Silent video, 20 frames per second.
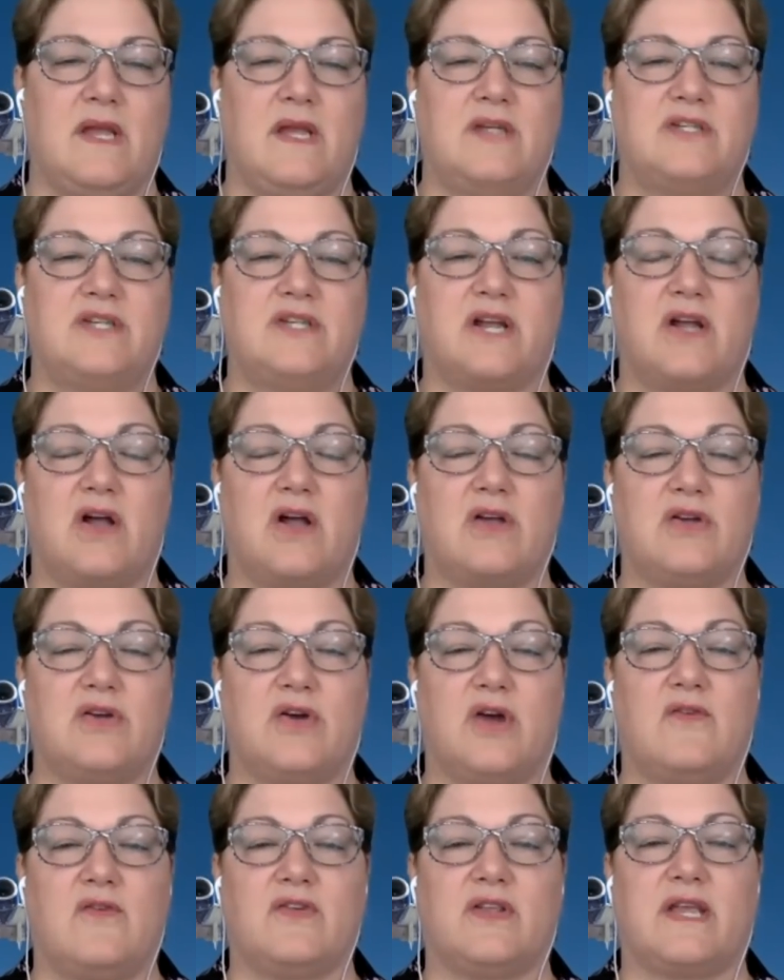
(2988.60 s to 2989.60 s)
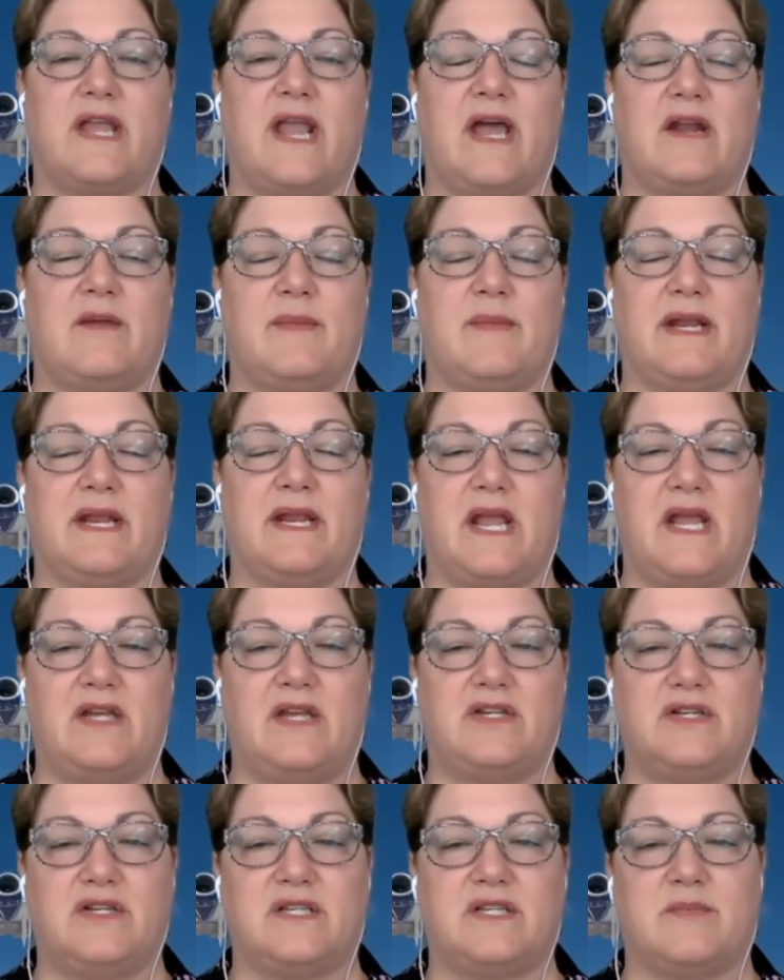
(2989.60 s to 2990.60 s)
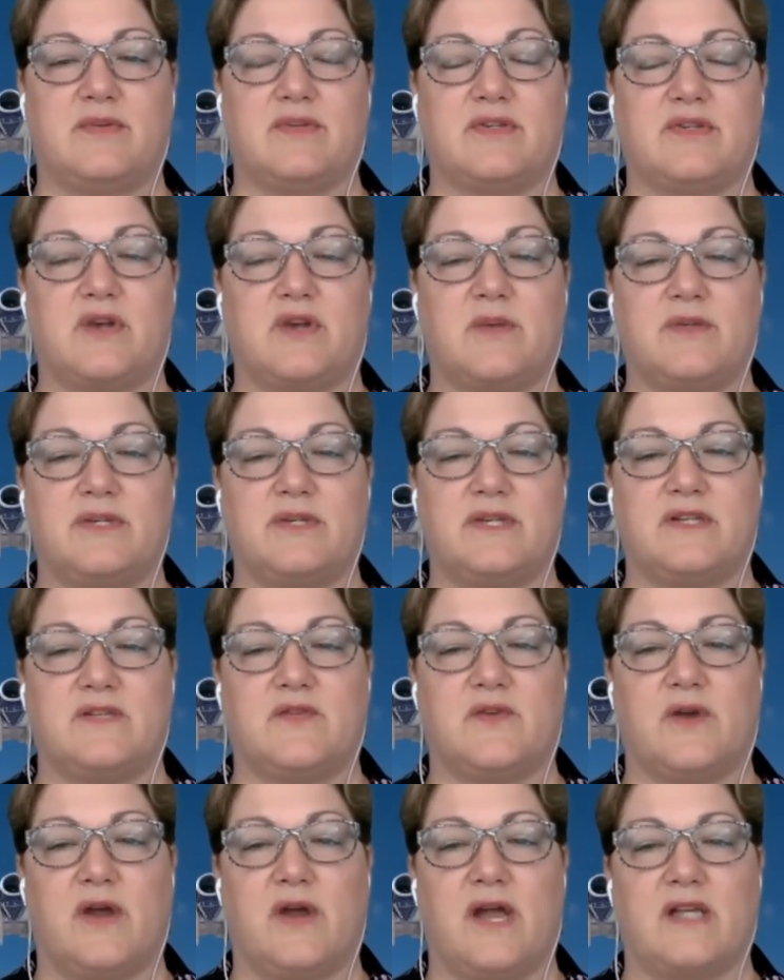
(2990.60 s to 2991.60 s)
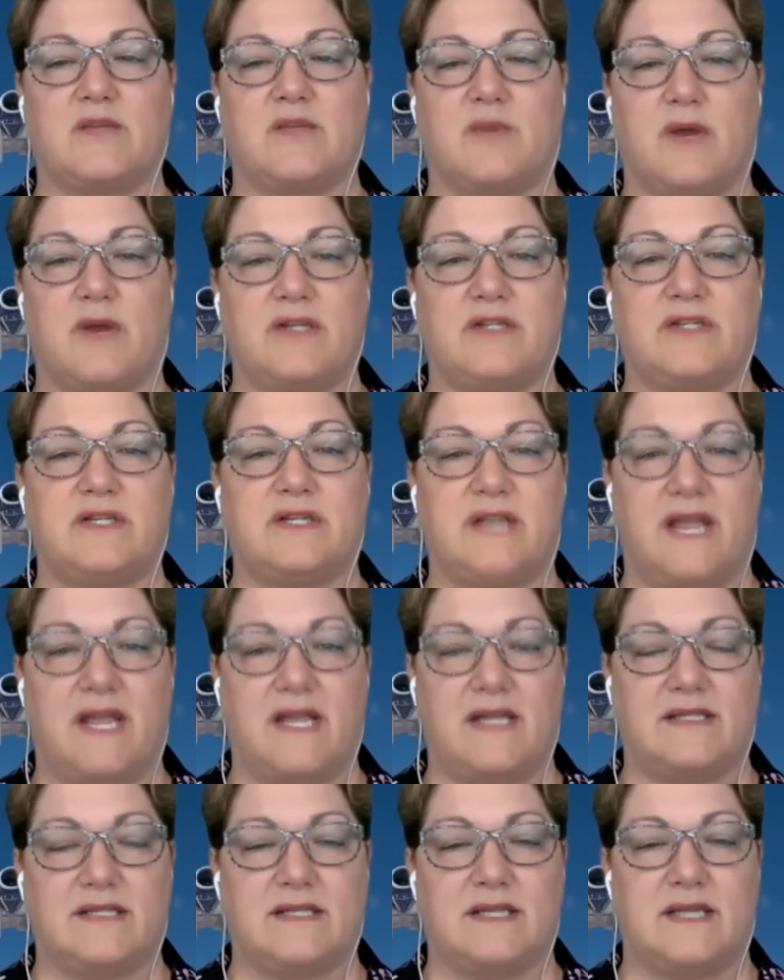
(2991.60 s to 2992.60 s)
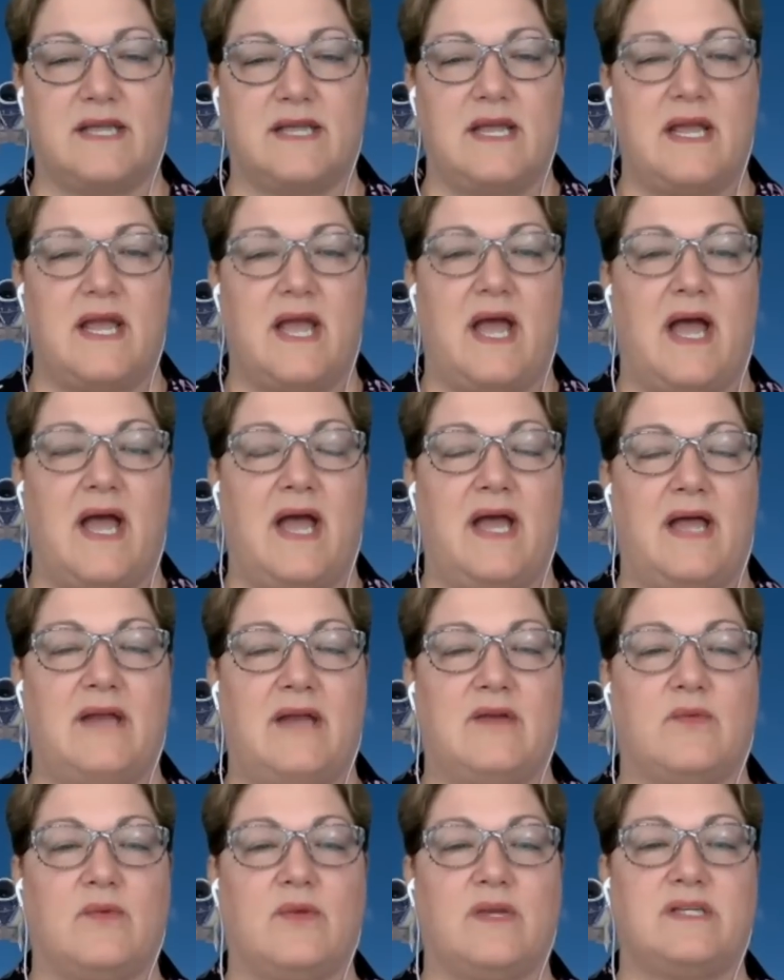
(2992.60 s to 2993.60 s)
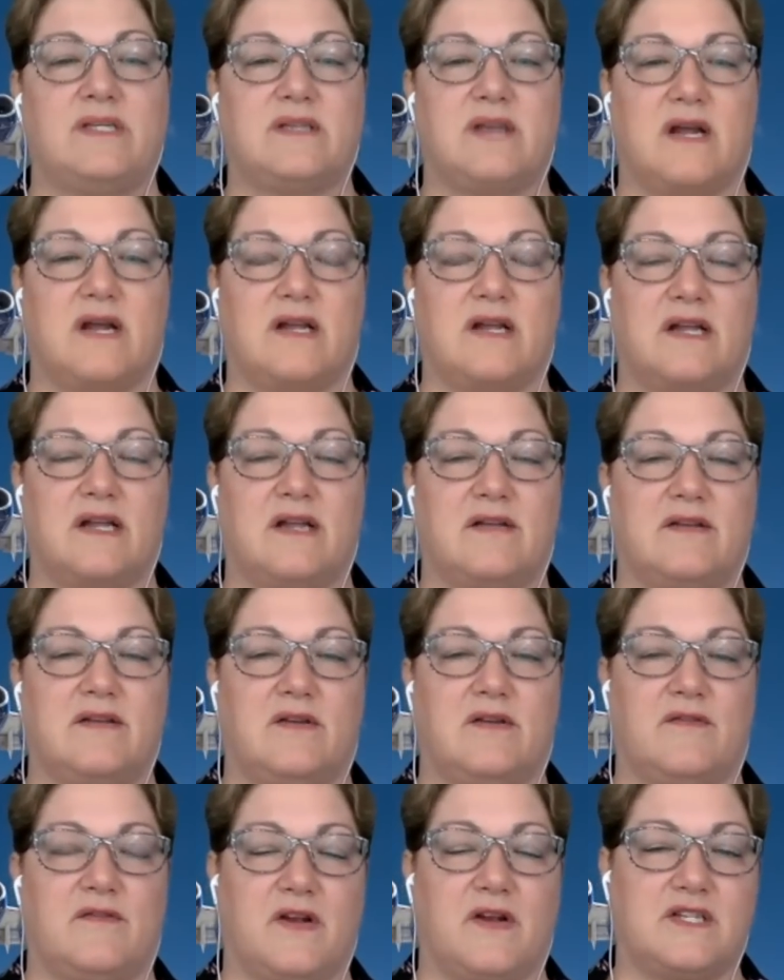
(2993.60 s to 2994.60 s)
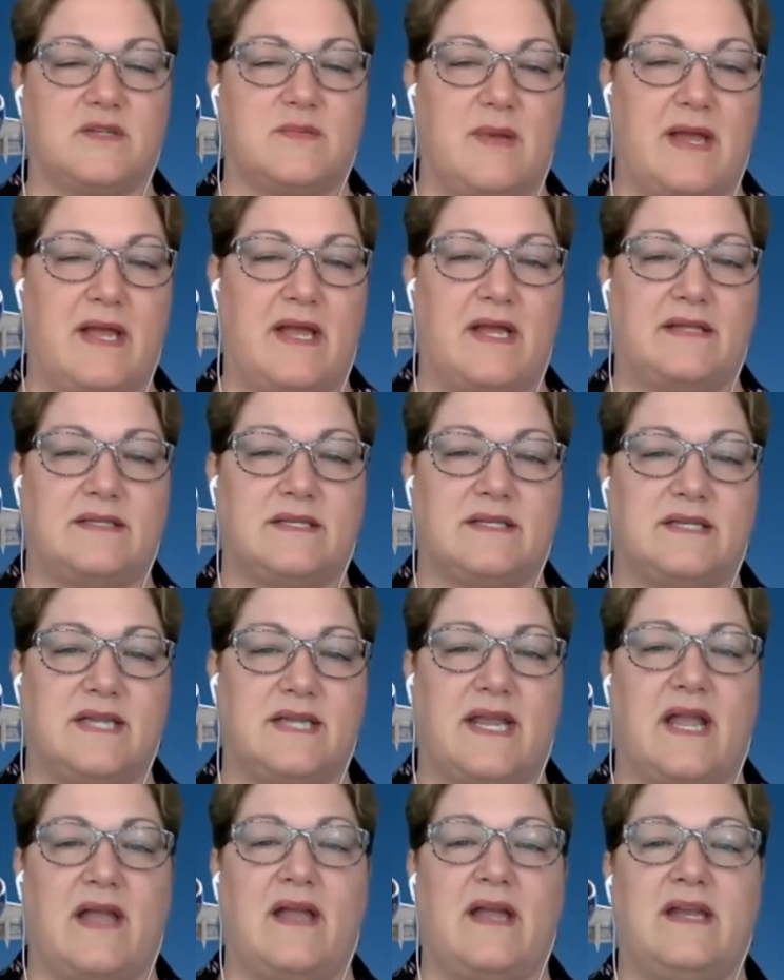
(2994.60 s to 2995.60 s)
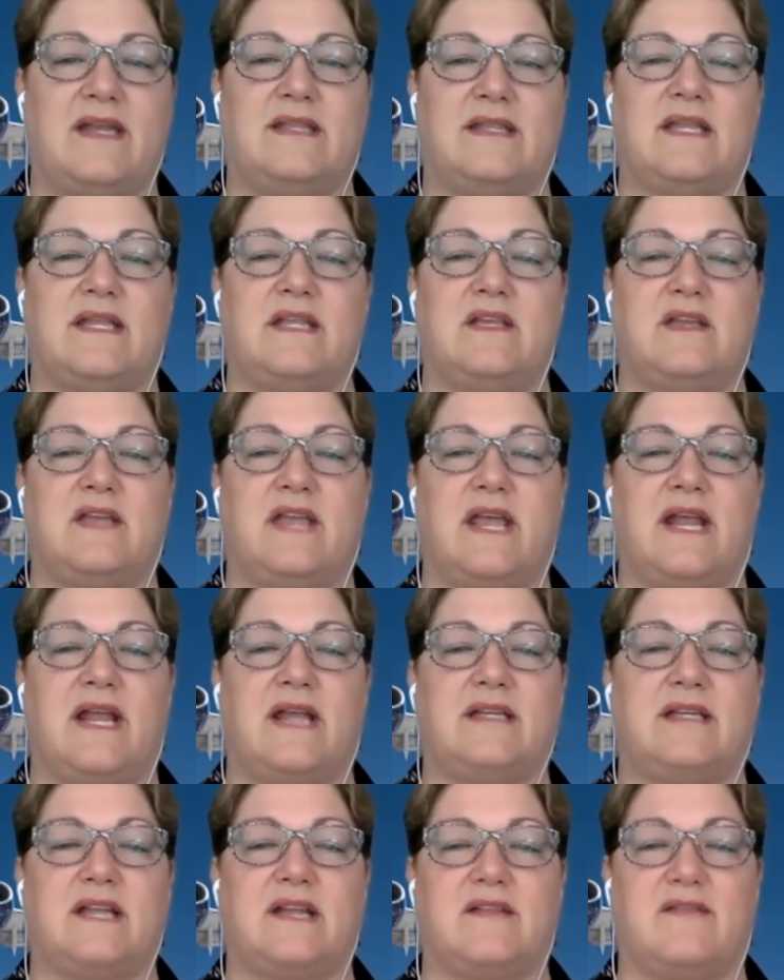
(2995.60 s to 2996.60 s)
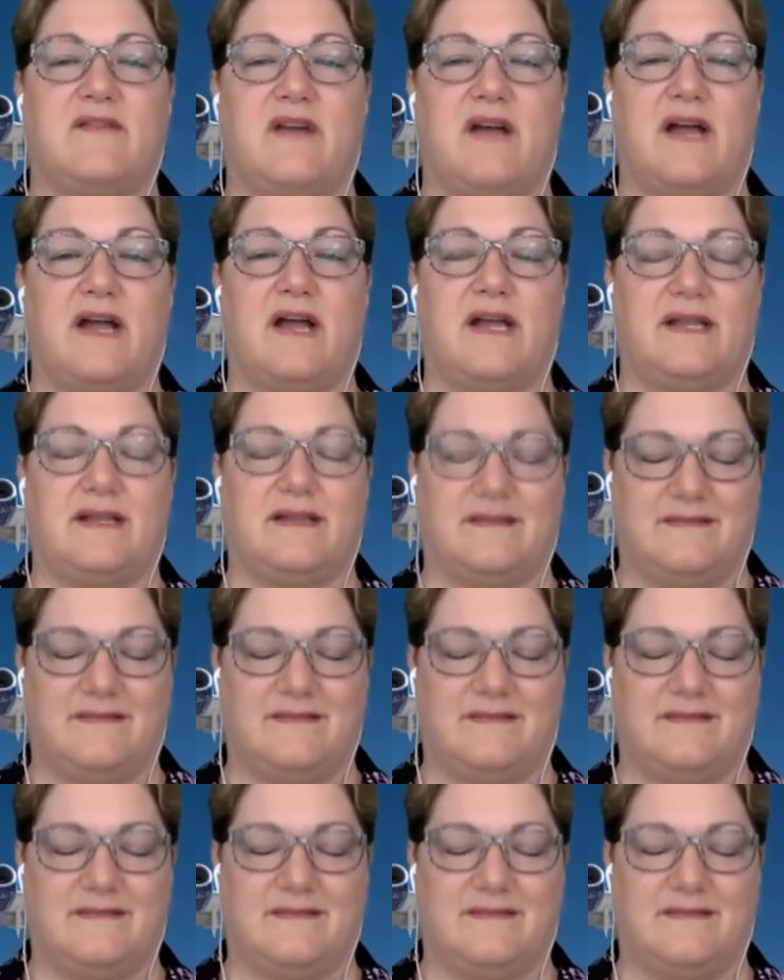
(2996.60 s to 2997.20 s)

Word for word: Check all your over the counter medications and prescriptions for expiration dates and restock uh, your fresh meds and take out anything that you can't identify.